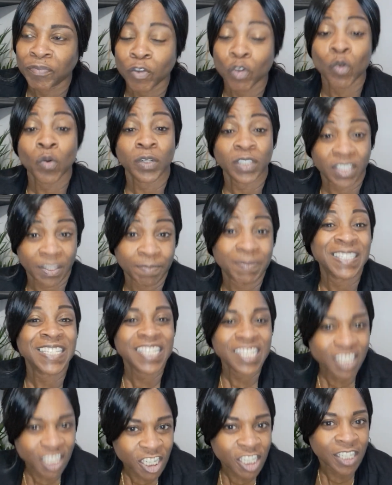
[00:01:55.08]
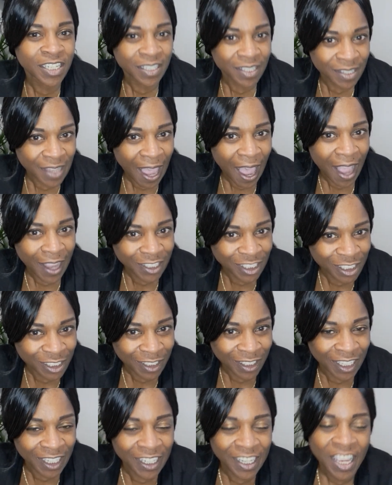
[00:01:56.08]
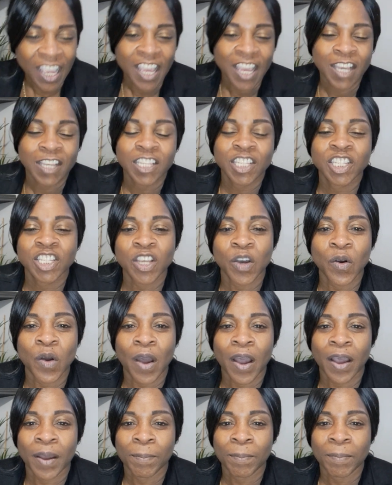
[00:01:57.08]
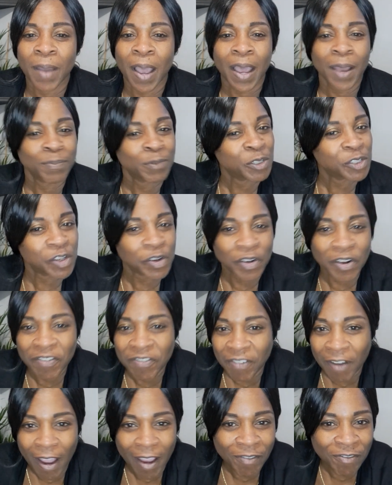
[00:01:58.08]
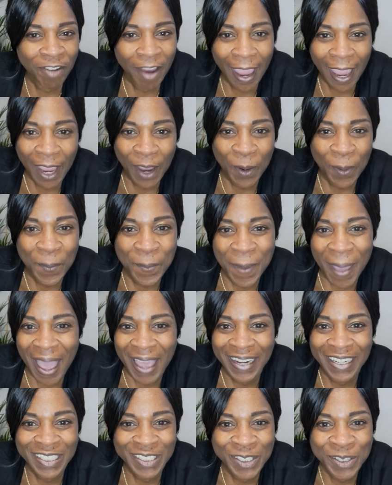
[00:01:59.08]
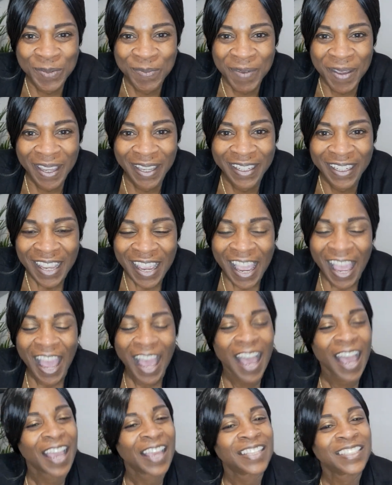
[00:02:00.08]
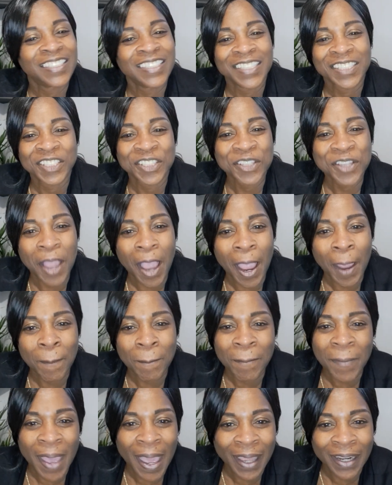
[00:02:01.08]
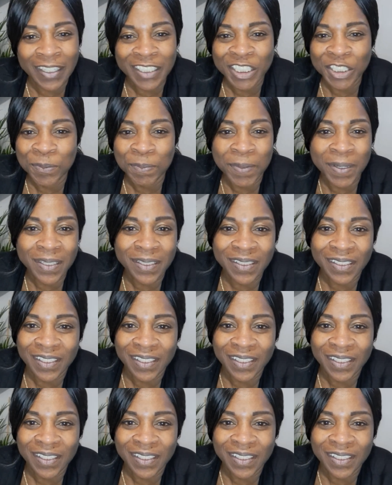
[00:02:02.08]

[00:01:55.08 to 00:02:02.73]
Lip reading: doing some teachings, actually. So I'm certified for anger management. I teach time management